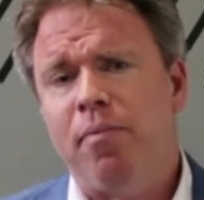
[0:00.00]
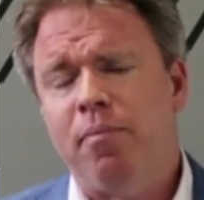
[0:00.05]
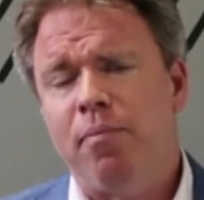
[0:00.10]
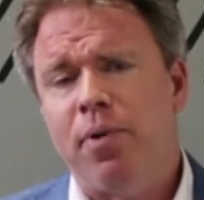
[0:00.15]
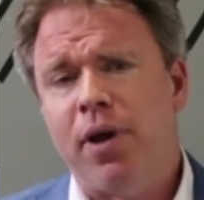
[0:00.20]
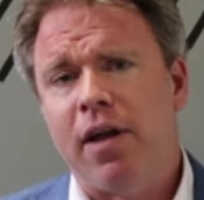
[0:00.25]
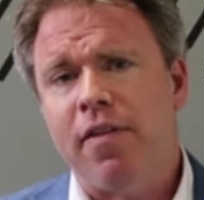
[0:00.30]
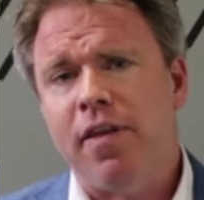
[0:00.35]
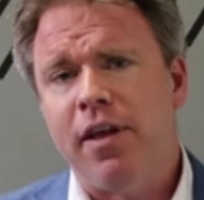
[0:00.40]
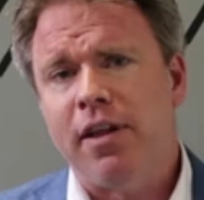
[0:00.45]

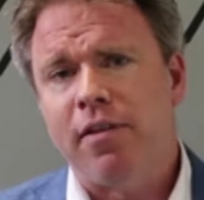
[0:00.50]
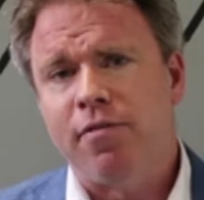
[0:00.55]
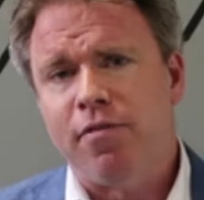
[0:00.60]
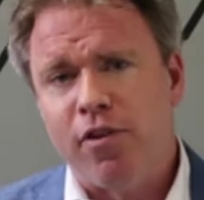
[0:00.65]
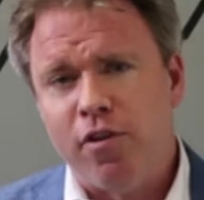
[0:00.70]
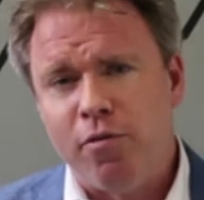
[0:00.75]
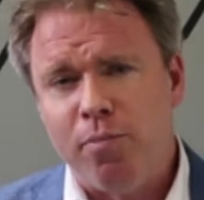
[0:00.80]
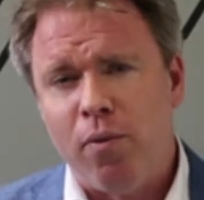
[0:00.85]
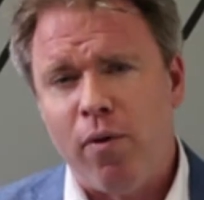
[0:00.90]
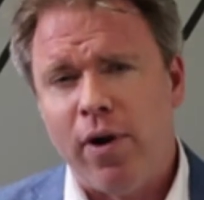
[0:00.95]
But I think the
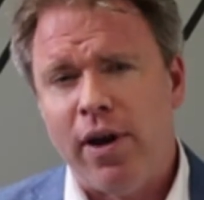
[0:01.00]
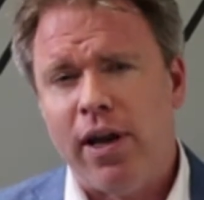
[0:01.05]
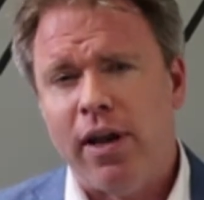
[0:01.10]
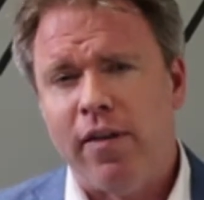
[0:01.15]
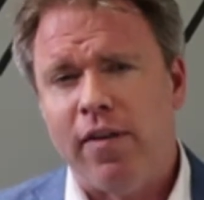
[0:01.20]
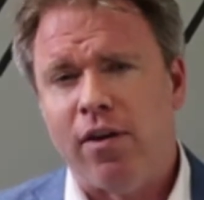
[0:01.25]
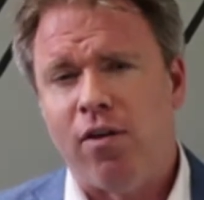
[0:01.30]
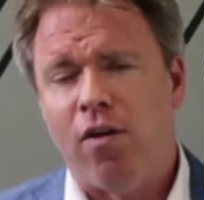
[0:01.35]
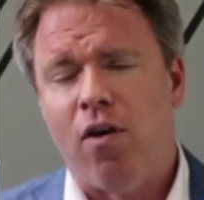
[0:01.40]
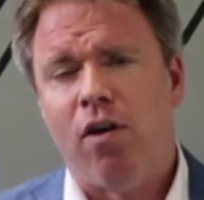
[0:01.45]
first
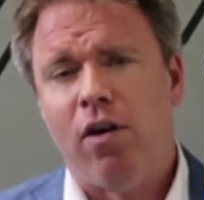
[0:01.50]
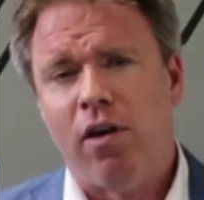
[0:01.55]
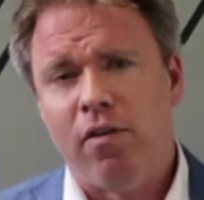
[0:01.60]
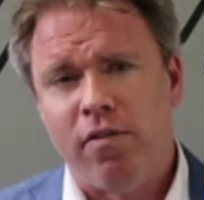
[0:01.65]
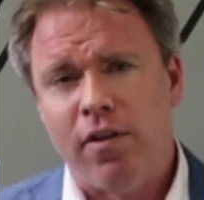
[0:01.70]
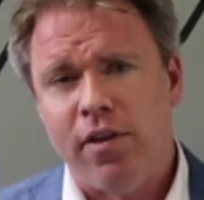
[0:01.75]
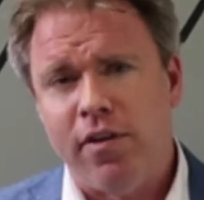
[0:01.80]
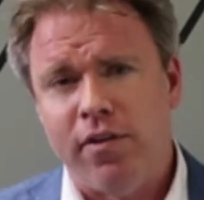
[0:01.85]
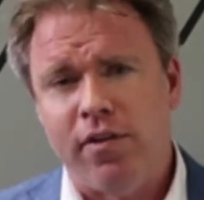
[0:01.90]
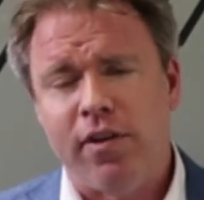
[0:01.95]
point that all
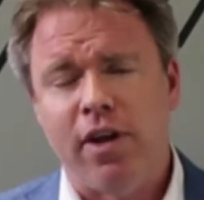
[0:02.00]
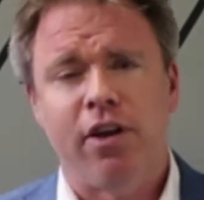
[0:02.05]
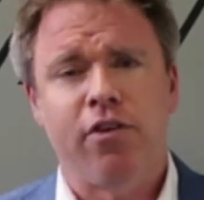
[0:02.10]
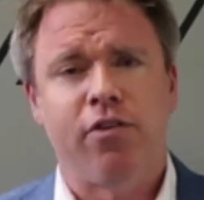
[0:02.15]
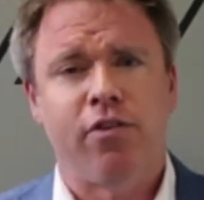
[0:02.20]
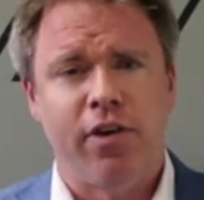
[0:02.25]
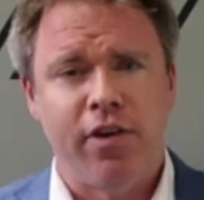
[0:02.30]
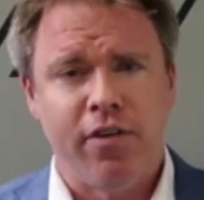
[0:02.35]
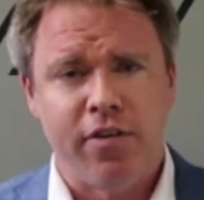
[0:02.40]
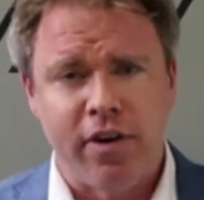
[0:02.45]
of these
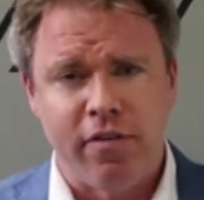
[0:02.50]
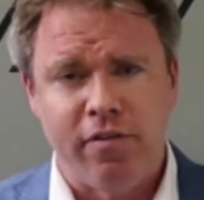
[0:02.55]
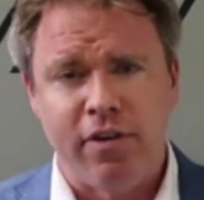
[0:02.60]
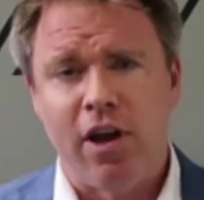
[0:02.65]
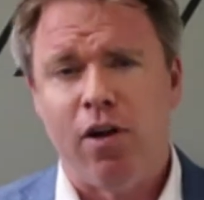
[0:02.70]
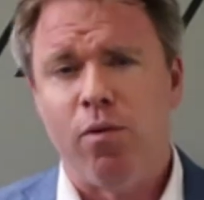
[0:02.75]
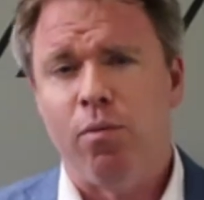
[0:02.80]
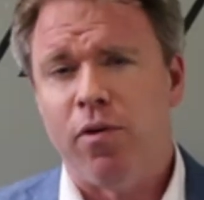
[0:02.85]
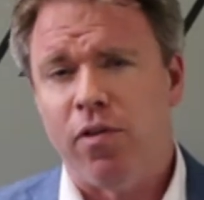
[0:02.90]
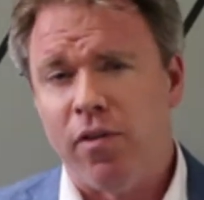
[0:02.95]
countries that have
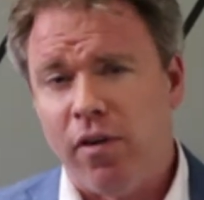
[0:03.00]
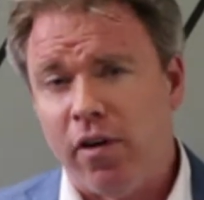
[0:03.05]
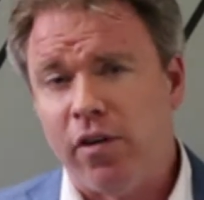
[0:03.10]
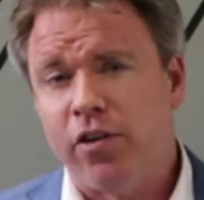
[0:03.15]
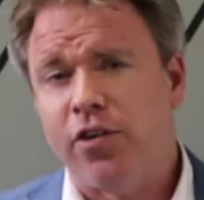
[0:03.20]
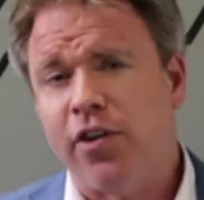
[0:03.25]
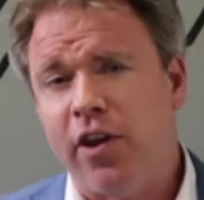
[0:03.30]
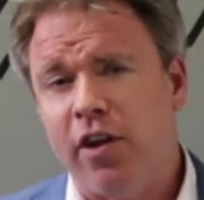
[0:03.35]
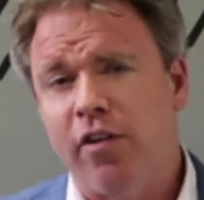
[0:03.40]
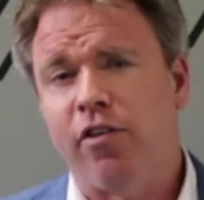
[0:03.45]
dealt with
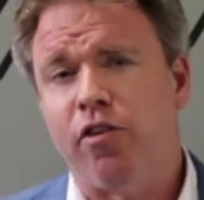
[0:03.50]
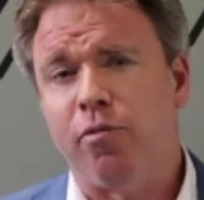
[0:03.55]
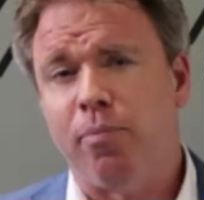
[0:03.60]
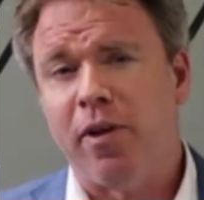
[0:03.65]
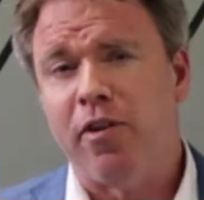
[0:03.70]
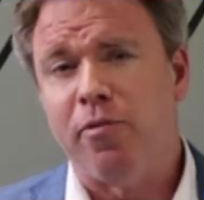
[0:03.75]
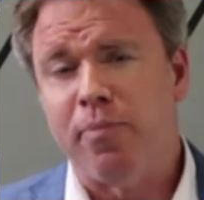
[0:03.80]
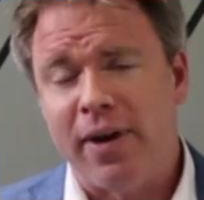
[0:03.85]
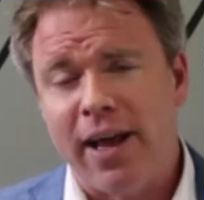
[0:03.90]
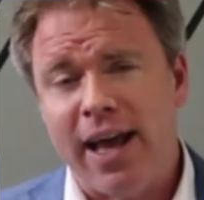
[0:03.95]
large-scale
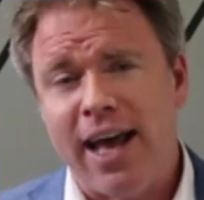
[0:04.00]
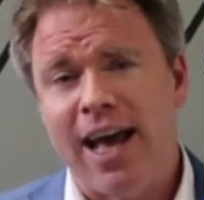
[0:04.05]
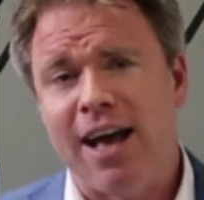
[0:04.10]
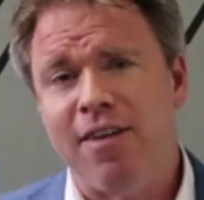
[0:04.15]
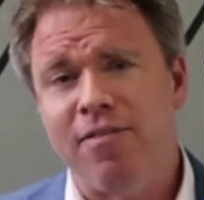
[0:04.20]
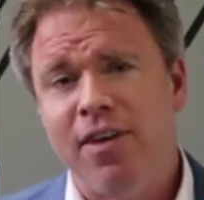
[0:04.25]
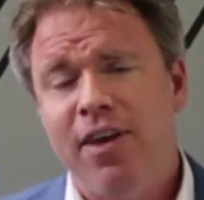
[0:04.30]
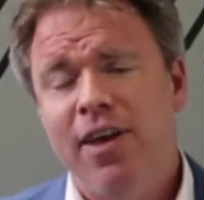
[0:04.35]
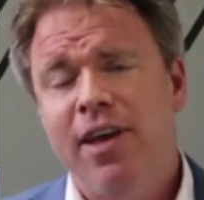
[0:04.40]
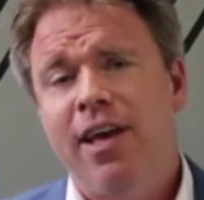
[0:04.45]
displacement
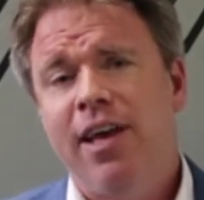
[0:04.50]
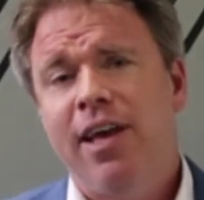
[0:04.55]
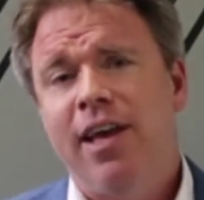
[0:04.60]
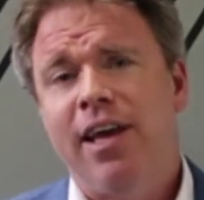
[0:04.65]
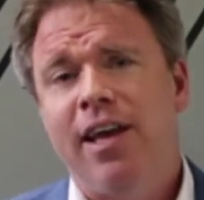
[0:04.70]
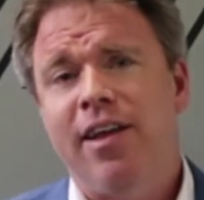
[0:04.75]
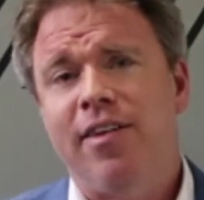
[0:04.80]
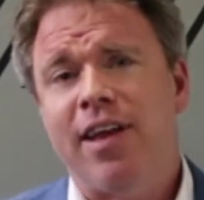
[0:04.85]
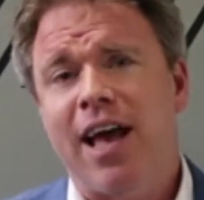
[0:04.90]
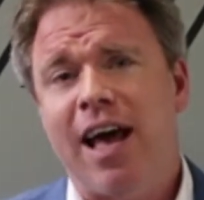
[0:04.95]
have
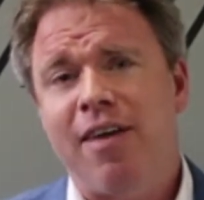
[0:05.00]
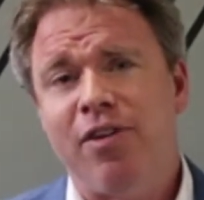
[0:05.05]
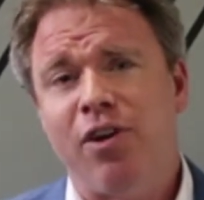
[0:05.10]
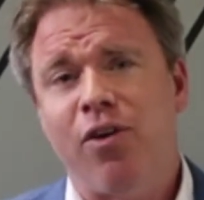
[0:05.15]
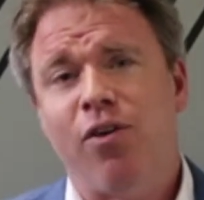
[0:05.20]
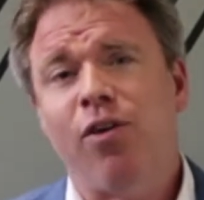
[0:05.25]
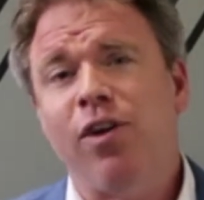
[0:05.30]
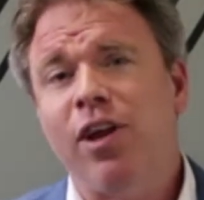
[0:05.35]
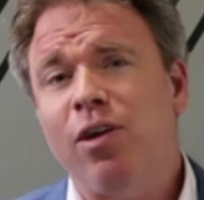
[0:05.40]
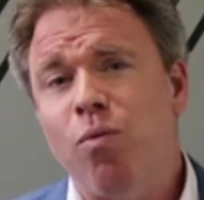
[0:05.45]
is
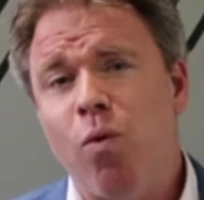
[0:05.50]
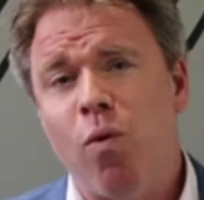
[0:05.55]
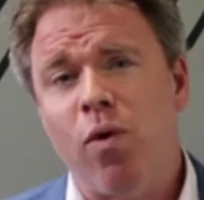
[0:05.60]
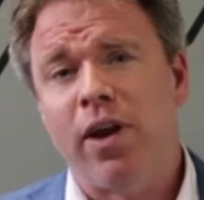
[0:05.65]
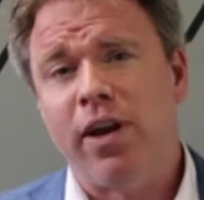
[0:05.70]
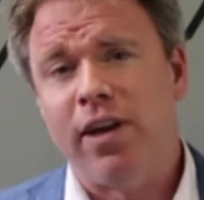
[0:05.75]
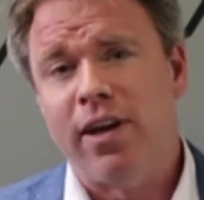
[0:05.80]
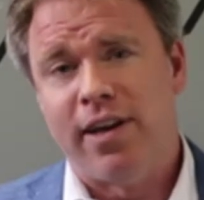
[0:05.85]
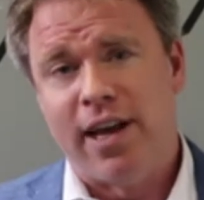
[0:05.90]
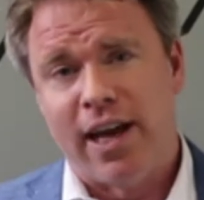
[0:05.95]
having early
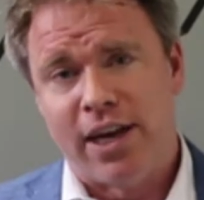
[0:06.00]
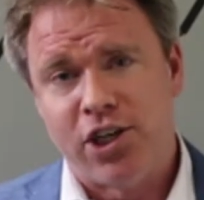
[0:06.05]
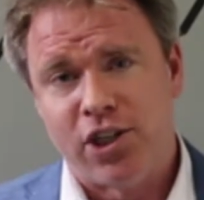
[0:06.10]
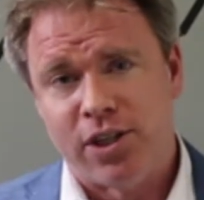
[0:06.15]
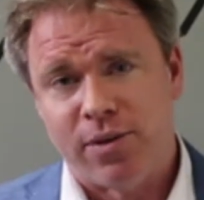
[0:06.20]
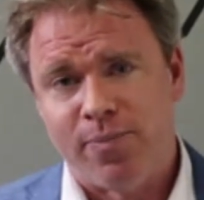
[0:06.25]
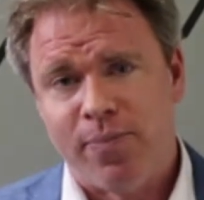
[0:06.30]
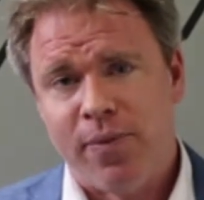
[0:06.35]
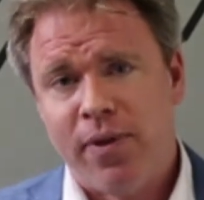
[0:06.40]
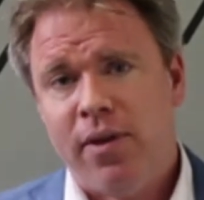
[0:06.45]
warning
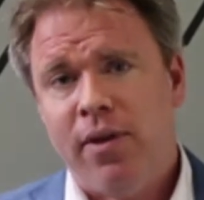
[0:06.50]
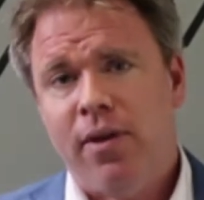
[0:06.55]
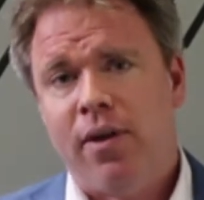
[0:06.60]
detection.